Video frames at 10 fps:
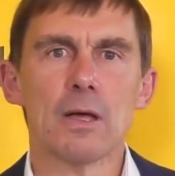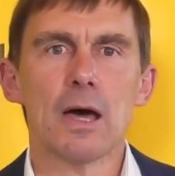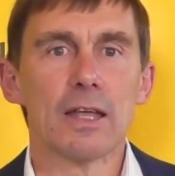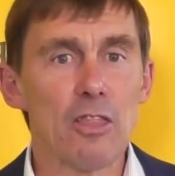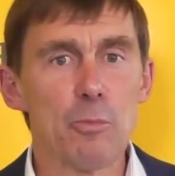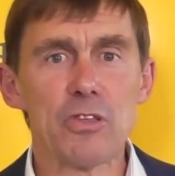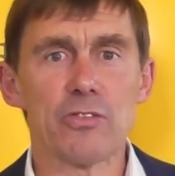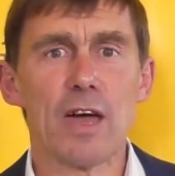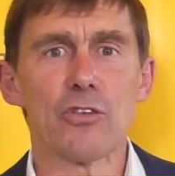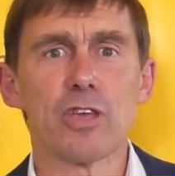Another piece of
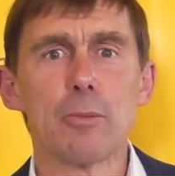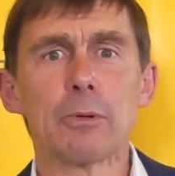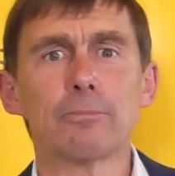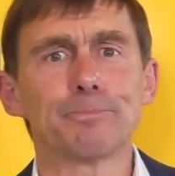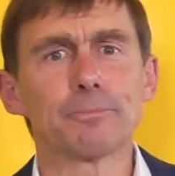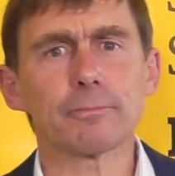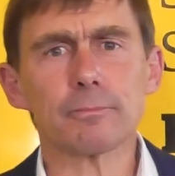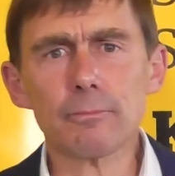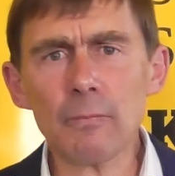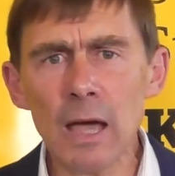housekeeping.
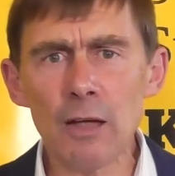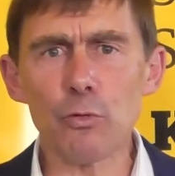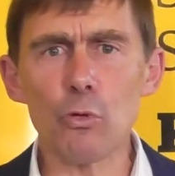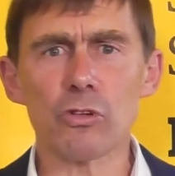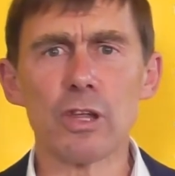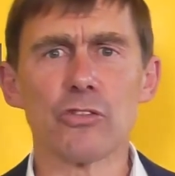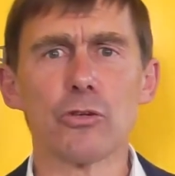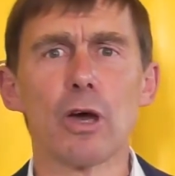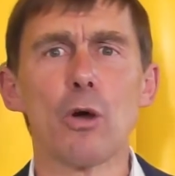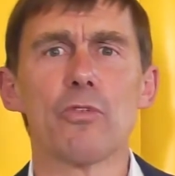Unfortunately, as you
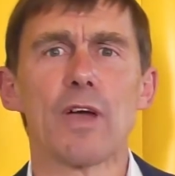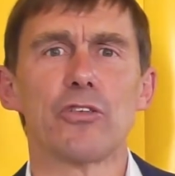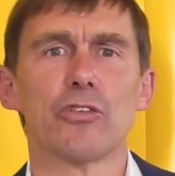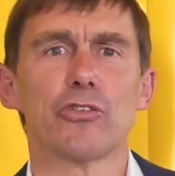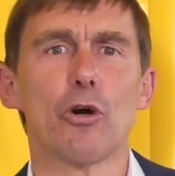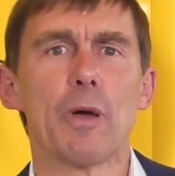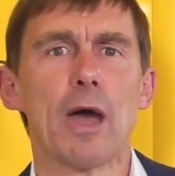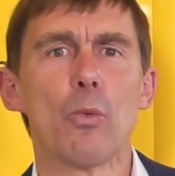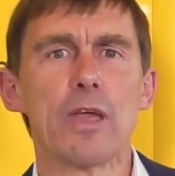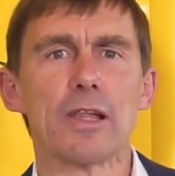know, we've had to stop
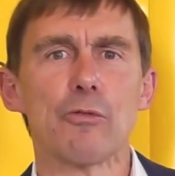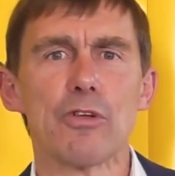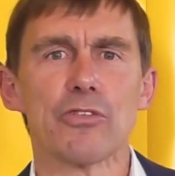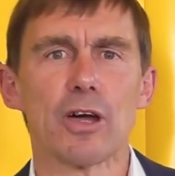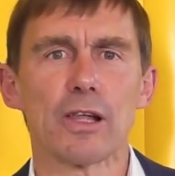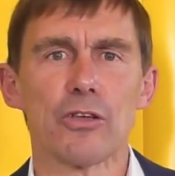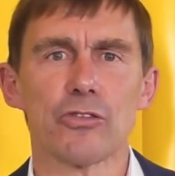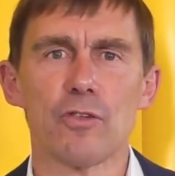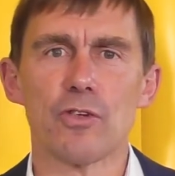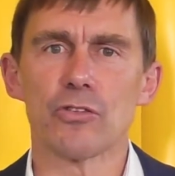our weekly recycling
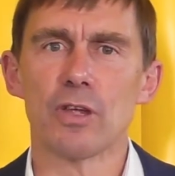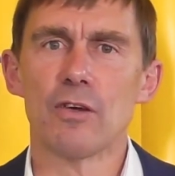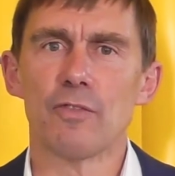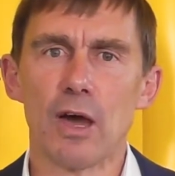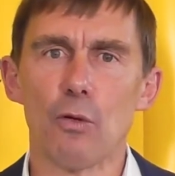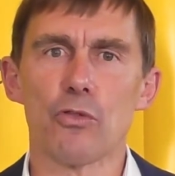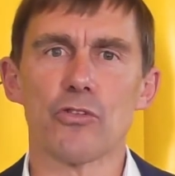service for health and